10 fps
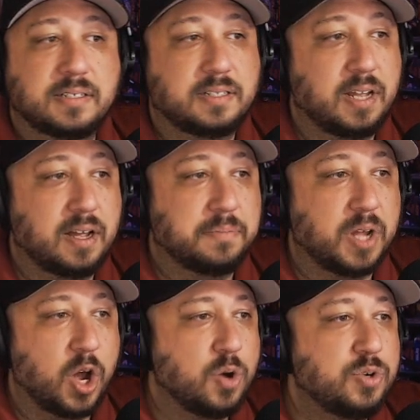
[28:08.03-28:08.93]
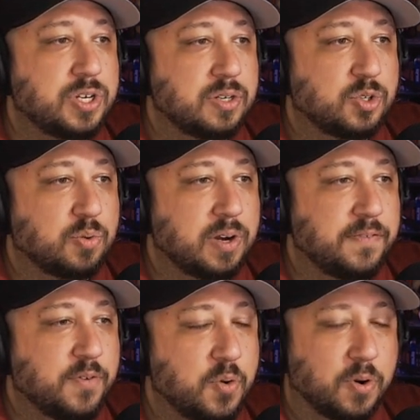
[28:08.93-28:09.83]
dubbed Ocean
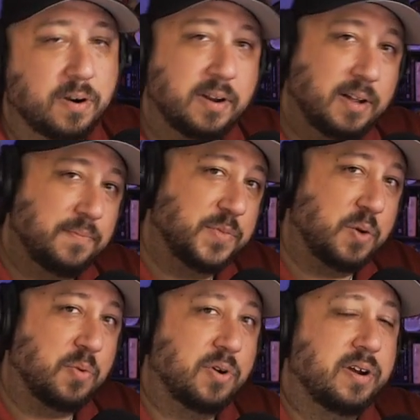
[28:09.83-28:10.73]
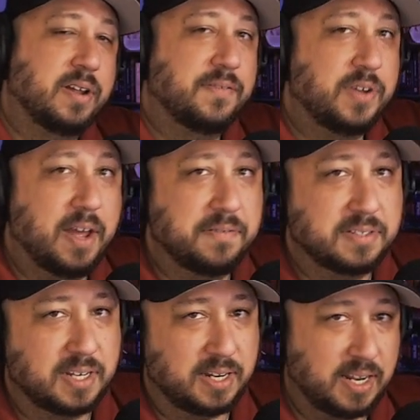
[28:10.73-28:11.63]
24. Don't worry if you haven't
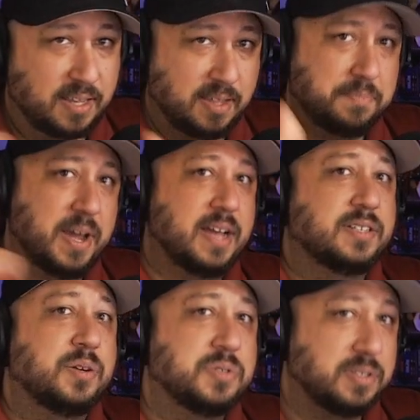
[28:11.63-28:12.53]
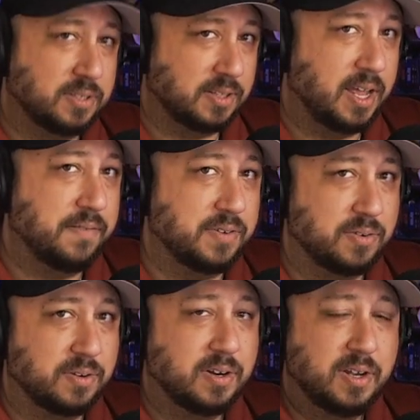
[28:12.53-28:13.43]
seen anything past Oceans 11
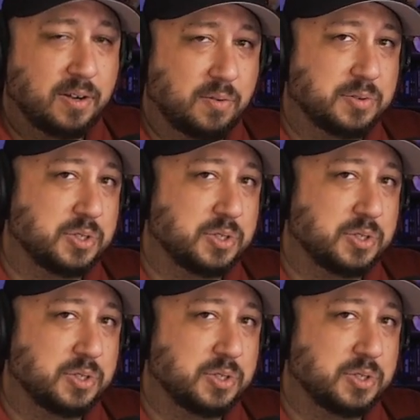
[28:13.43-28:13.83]
or was it